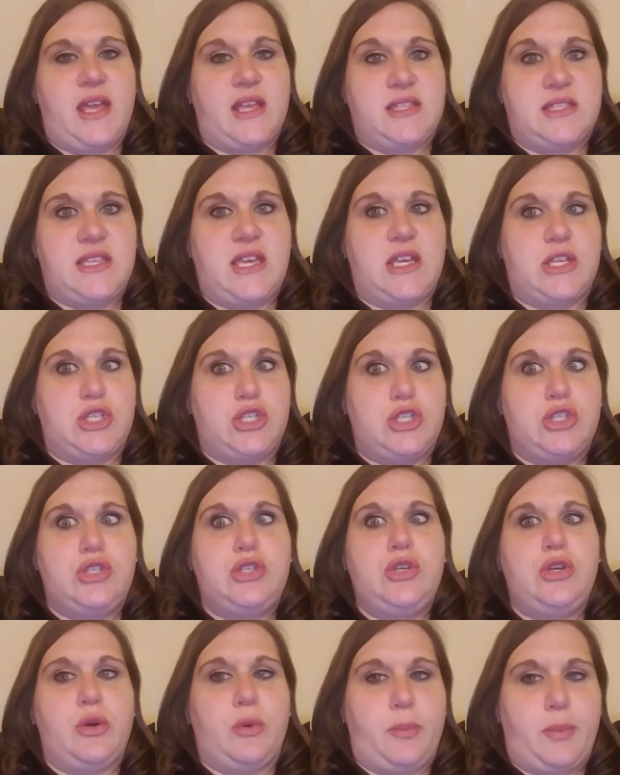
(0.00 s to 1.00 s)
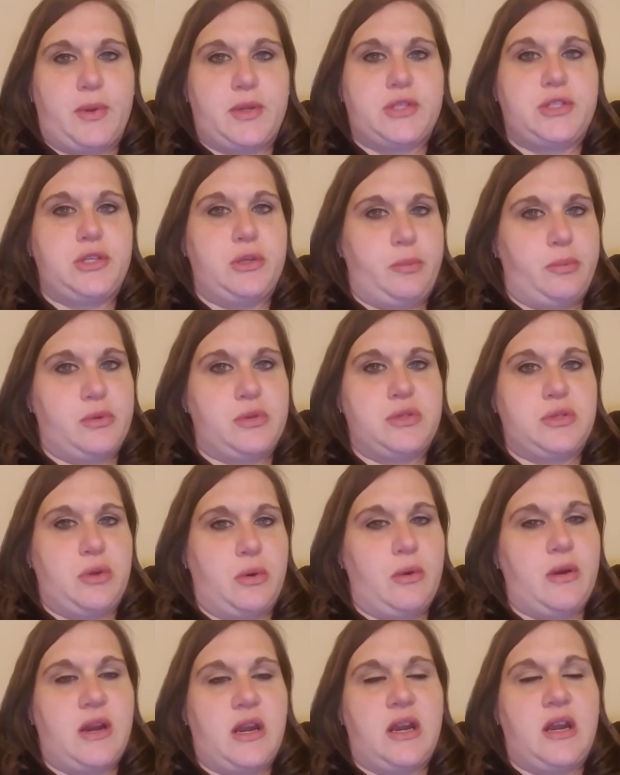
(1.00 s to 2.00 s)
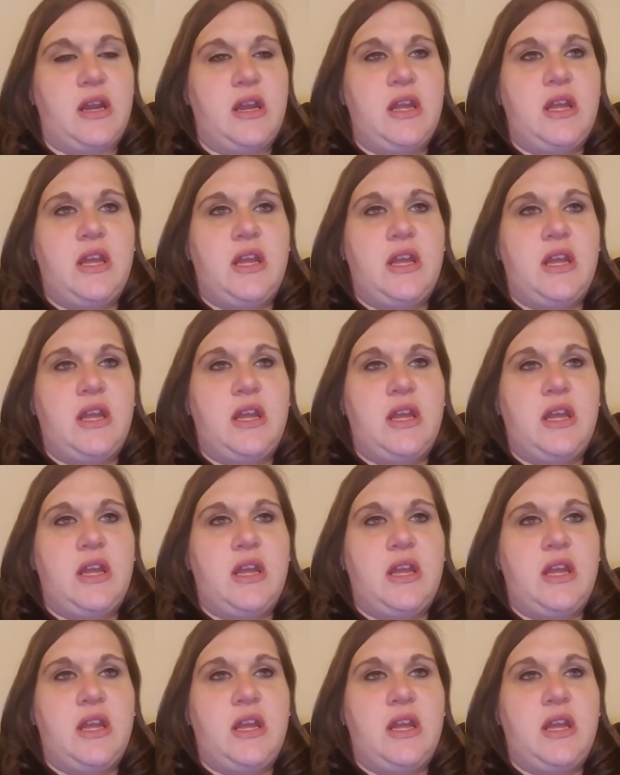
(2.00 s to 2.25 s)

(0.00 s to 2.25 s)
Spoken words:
it's like super, super sore.